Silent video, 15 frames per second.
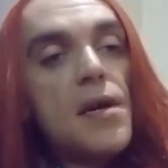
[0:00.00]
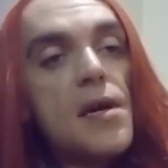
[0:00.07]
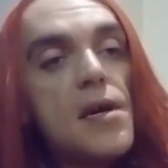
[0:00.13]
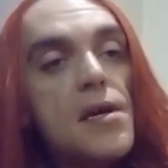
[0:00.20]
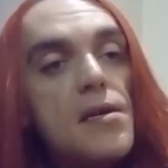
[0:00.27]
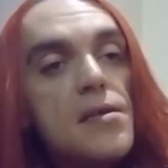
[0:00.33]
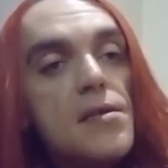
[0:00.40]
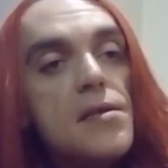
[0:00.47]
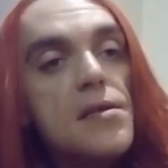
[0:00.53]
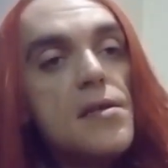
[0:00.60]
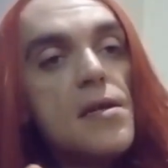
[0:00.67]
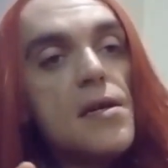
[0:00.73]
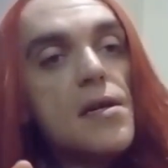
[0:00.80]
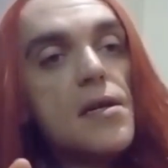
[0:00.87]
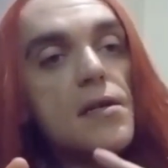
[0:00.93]
and
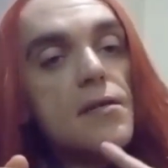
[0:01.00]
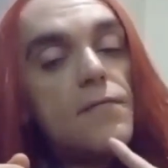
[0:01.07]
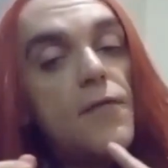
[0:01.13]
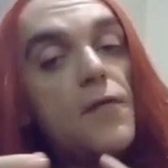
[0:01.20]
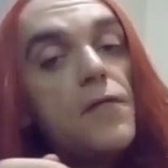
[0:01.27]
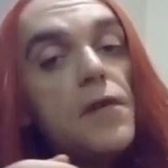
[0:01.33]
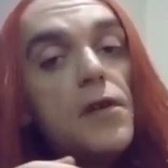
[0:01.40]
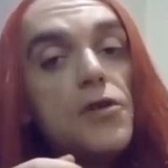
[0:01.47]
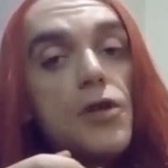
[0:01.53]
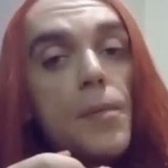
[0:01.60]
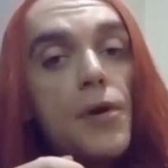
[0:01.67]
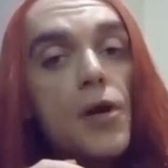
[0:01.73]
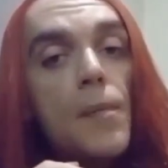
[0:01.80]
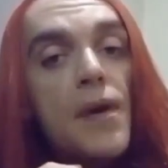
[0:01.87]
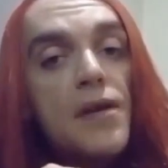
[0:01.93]
feel free to
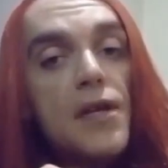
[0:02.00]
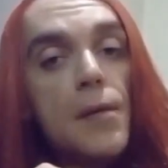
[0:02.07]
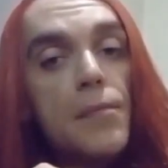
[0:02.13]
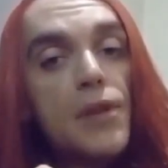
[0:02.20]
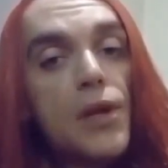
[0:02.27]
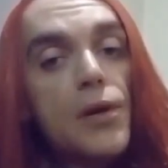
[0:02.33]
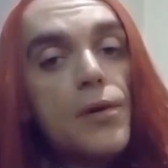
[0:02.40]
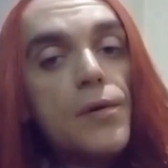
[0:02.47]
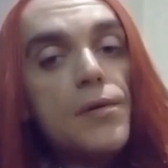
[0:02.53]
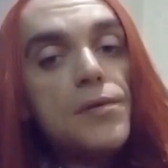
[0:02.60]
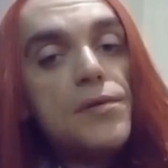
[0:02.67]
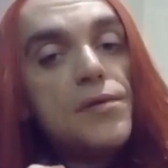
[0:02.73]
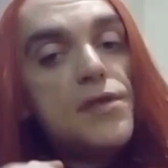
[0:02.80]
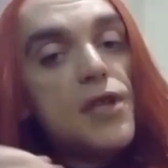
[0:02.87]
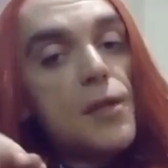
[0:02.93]
drop a comment down below
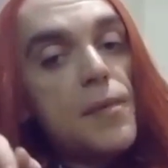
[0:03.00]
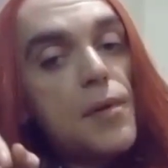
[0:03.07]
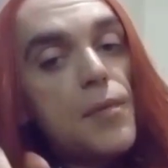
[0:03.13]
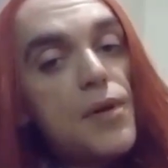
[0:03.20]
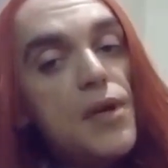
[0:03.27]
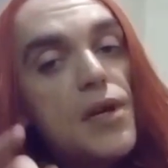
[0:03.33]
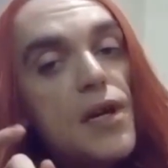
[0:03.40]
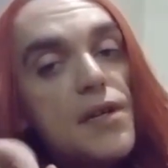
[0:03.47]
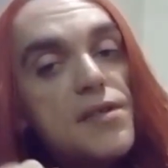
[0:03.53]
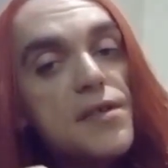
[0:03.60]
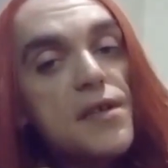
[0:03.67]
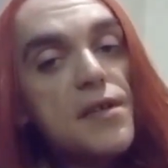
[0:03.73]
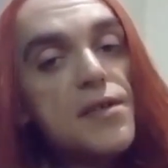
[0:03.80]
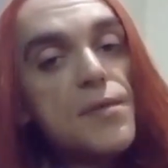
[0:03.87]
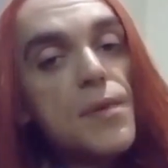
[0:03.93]
telling me what you guys
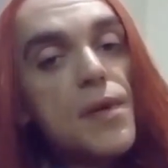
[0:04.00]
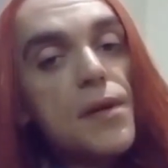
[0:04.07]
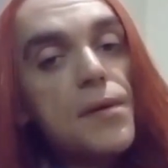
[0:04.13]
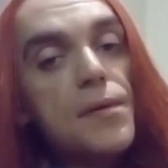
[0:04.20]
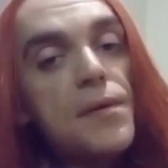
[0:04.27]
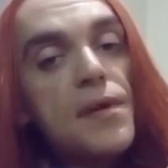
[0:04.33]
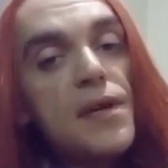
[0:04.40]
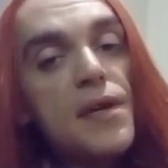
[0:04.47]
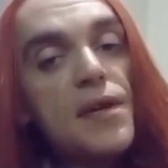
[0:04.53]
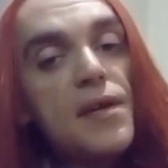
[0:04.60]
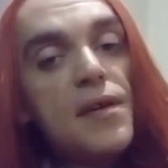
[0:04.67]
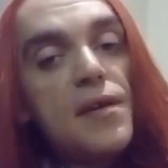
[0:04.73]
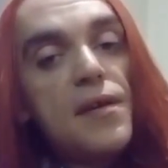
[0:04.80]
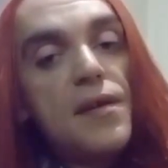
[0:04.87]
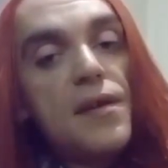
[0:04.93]
think as well.
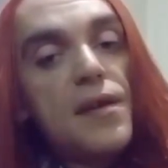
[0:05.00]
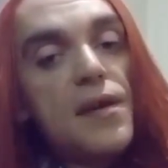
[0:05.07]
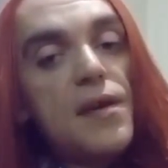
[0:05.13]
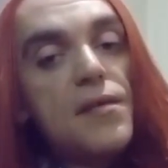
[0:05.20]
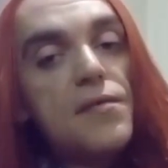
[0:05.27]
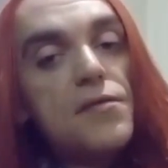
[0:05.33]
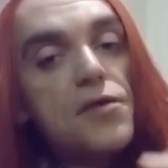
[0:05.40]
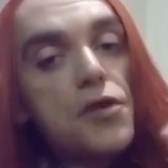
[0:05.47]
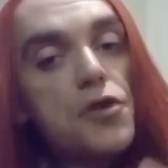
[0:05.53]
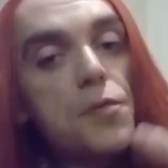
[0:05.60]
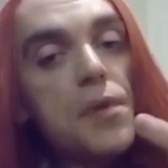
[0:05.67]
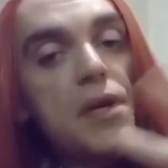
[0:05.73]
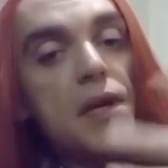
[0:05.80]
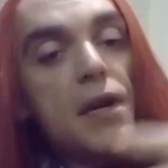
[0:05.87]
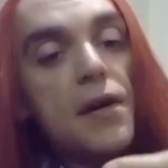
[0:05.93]
And social
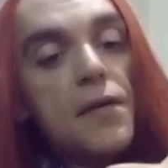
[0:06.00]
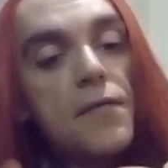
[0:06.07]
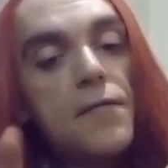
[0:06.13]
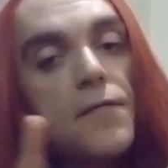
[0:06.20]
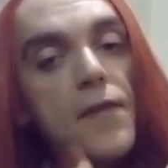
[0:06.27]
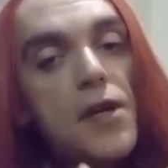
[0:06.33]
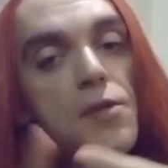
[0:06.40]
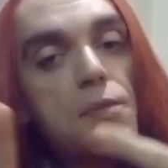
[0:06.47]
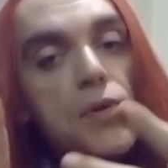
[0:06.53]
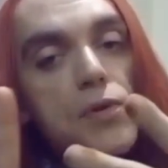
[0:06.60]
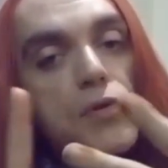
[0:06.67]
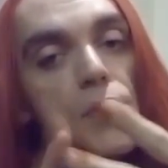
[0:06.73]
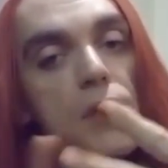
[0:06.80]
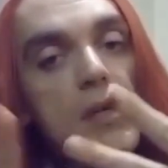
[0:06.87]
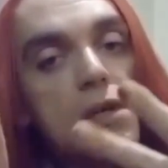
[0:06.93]
media,
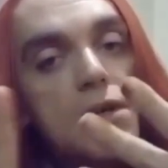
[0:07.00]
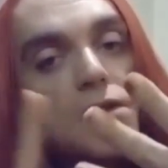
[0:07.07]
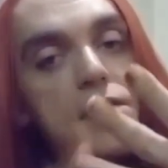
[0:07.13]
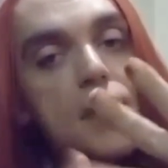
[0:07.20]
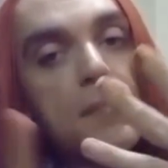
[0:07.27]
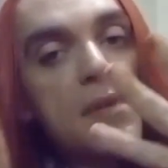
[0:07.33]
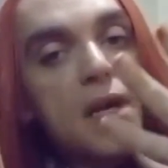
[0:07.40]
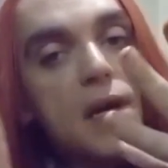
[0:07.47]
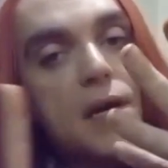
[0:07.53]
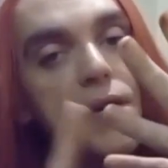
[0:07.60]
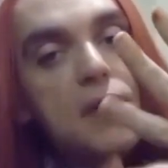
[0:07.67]
Facebook, Twitter, Tumblr,